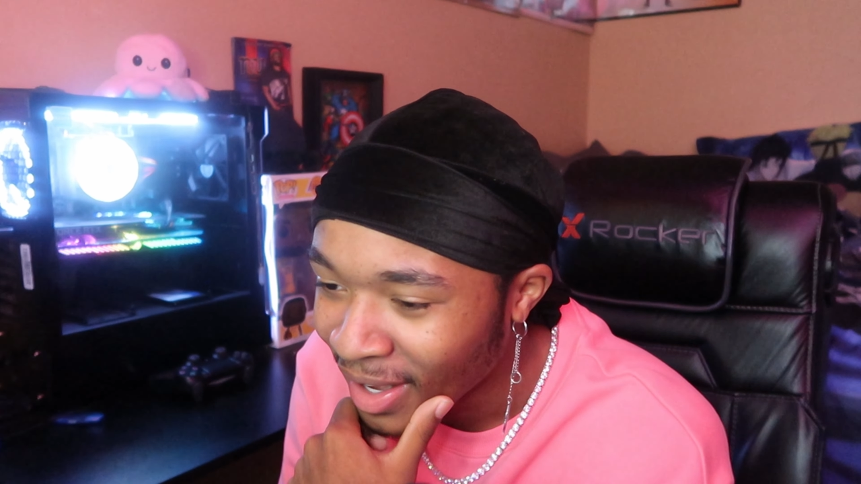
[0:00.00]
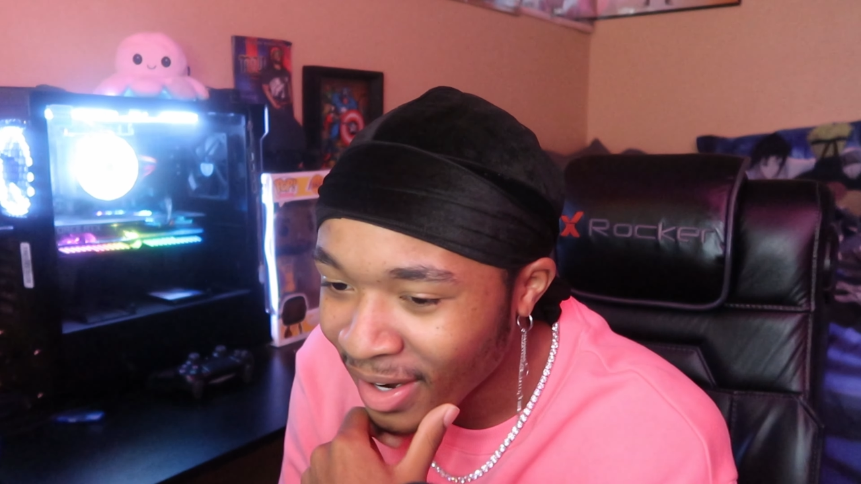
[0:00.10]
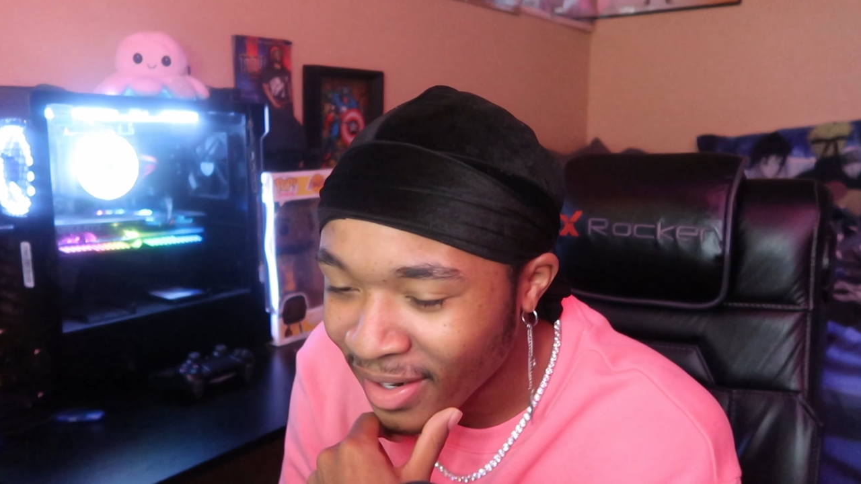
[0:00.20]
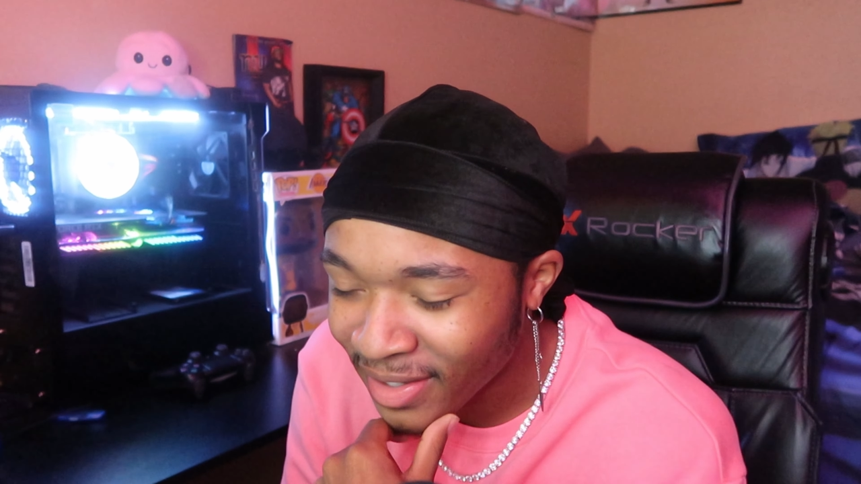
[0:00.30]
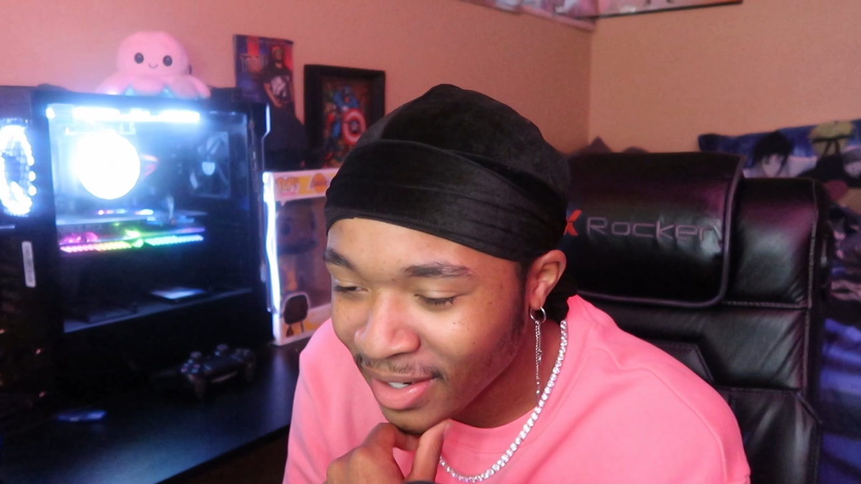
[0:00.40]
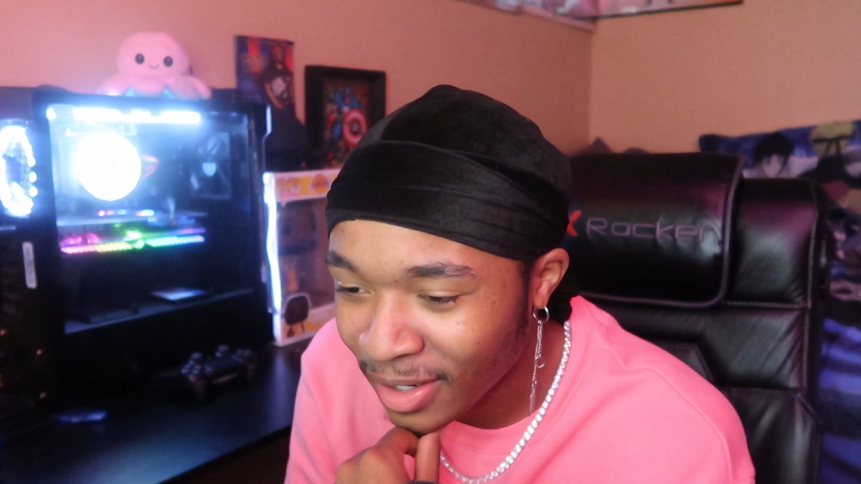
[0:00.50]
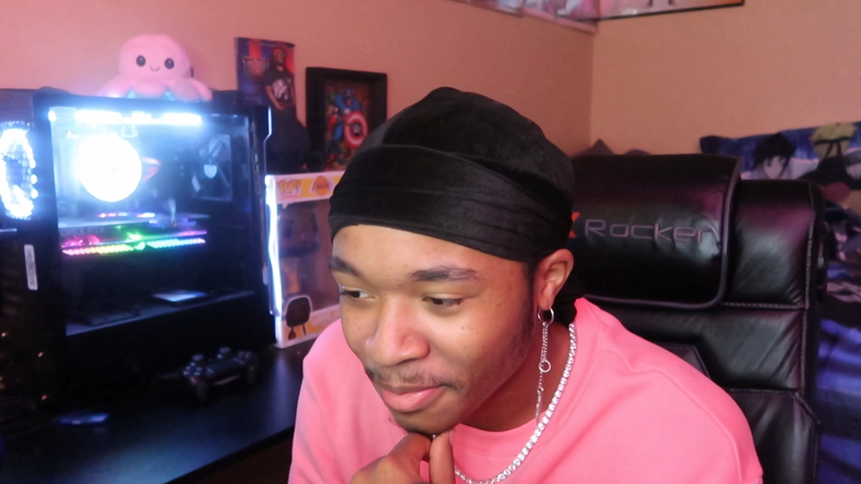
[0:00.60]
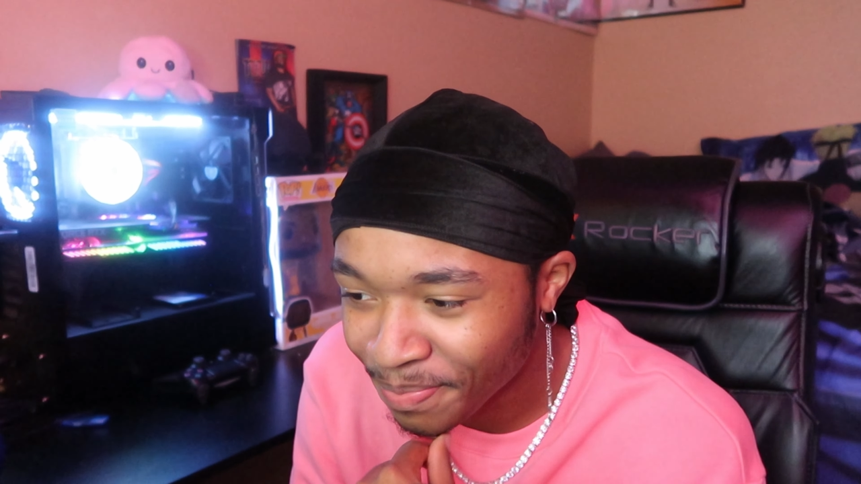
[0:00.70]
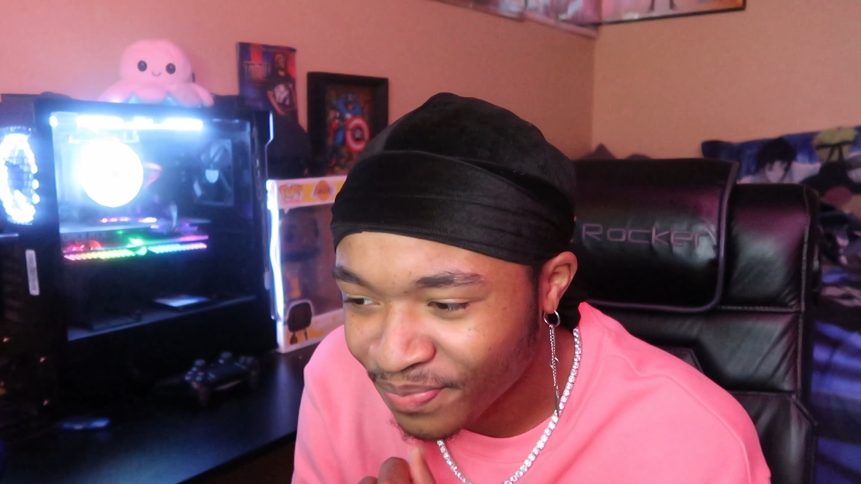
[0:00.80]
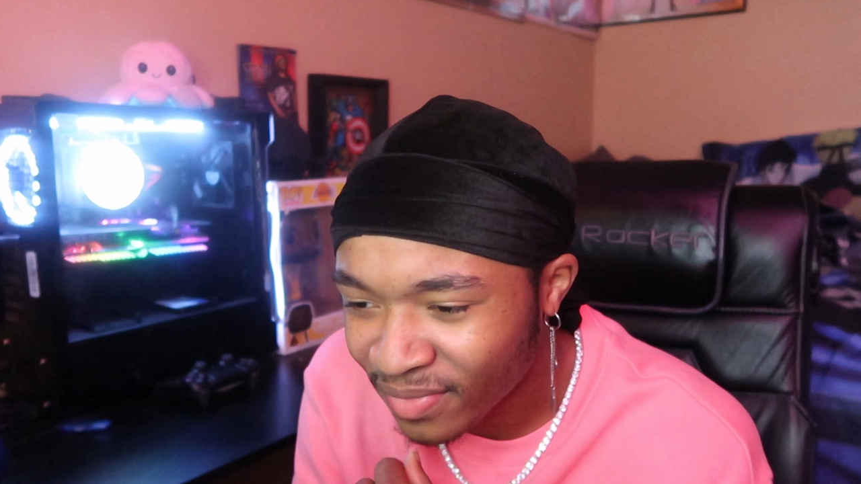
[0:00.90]
And it's,
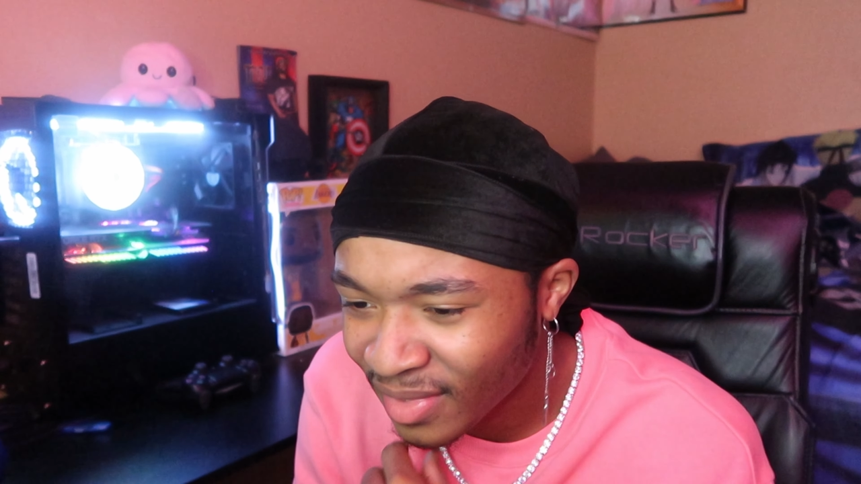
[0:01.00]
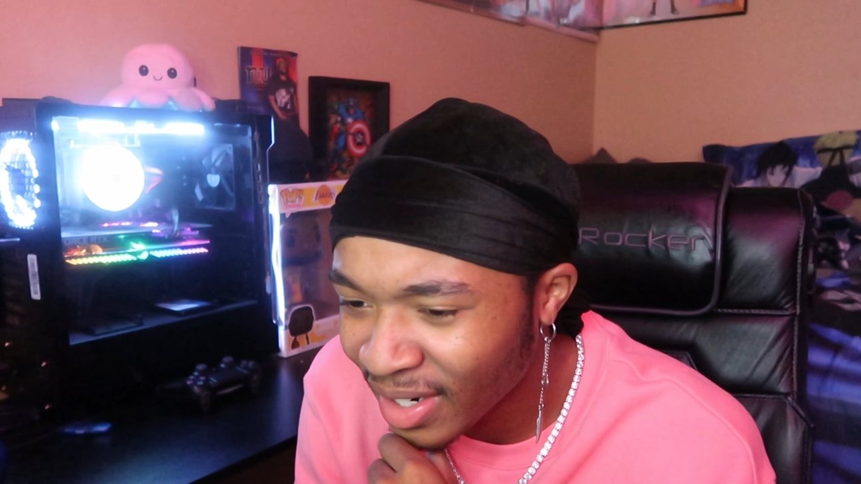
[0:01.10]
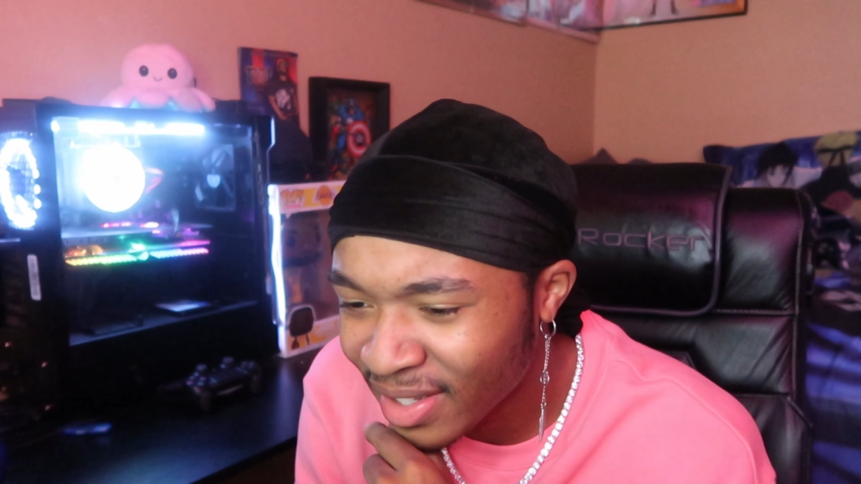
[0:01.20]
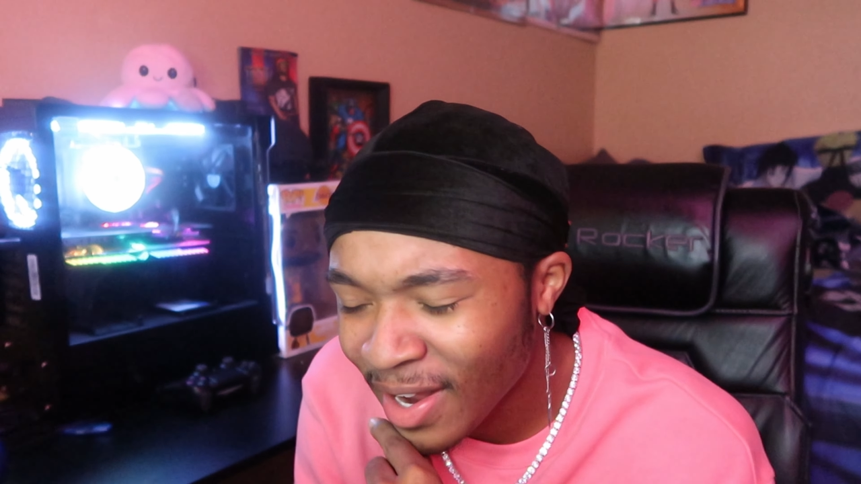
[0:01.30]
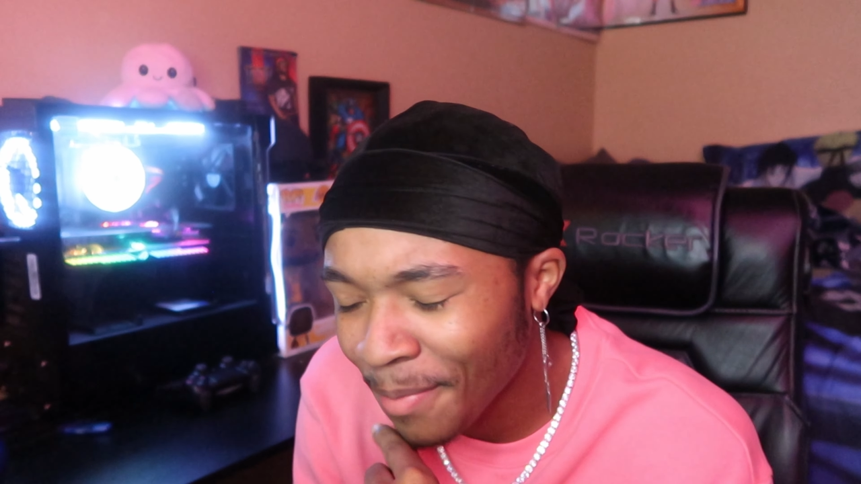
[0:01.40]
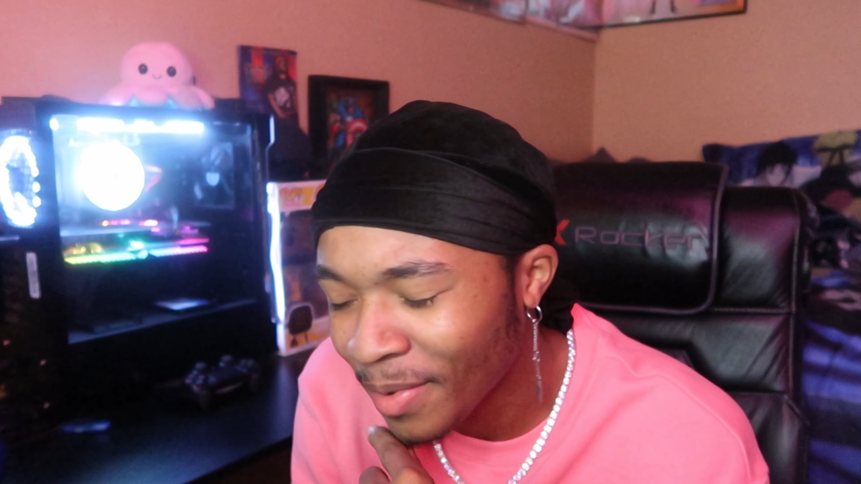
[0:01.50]
um, it's not